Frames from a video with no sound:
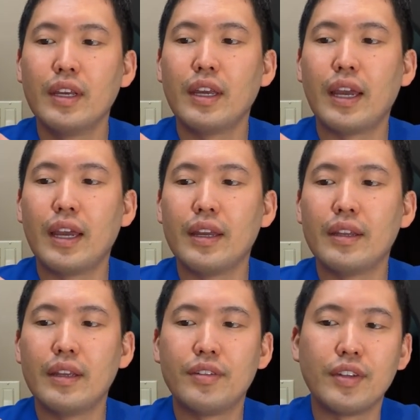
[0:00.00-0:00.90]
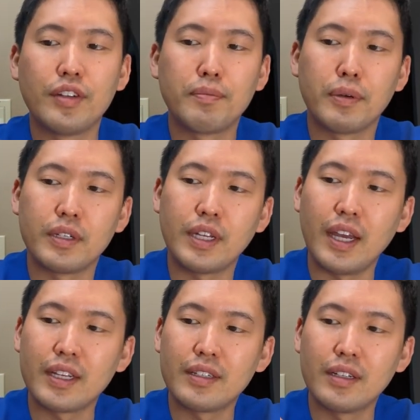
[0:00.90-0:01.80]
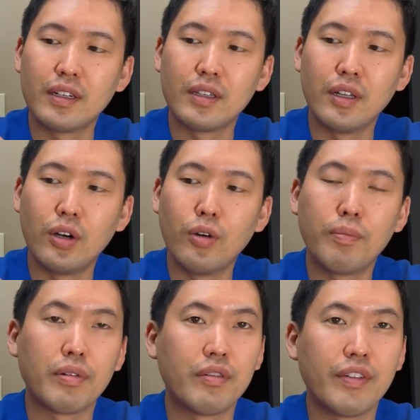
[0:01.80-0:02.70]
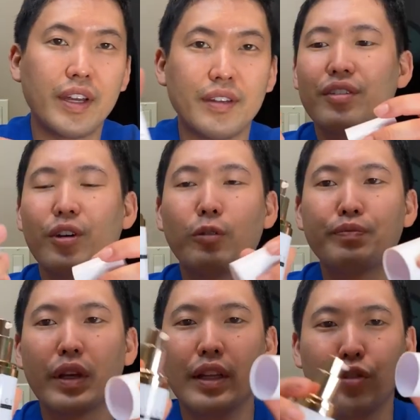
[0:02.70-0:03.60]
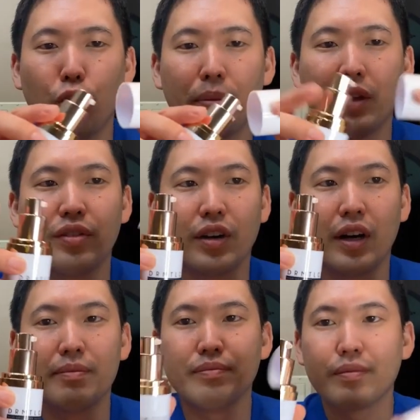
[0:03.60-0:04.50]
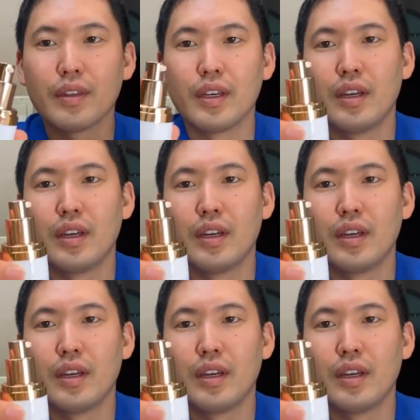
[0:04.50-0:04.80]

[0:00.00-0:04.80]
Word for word: And it says protect, glow, prevent. So let's open this up.